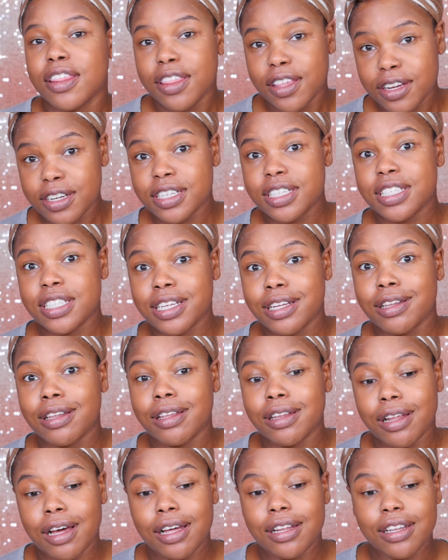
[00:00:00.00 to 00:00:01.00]
There's still a
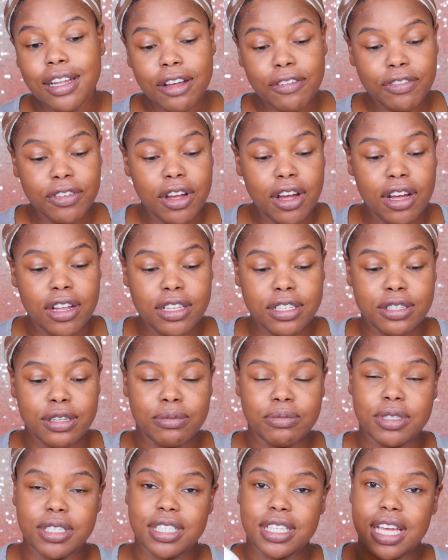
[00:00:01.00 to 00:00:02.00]
lot left on, so
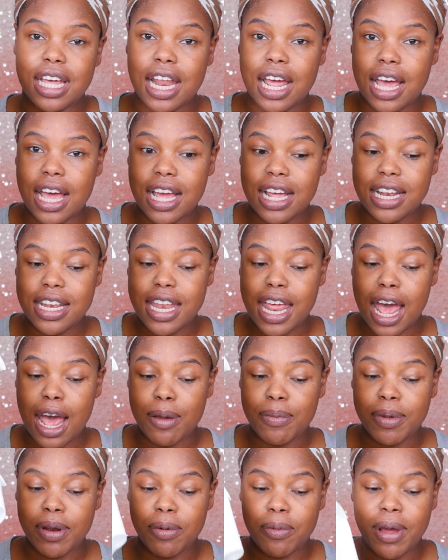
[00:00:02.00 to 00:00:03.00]
I'm just gonna
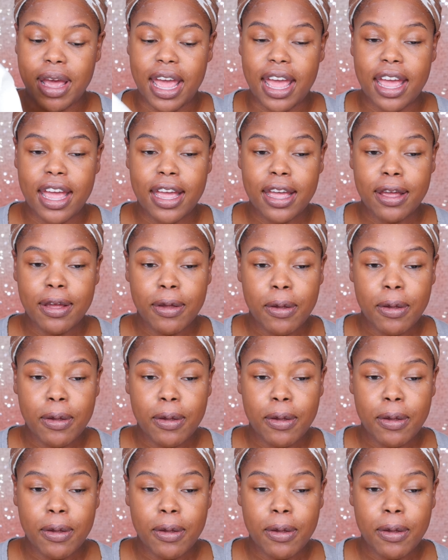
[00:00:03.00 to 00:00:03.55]
dab it away.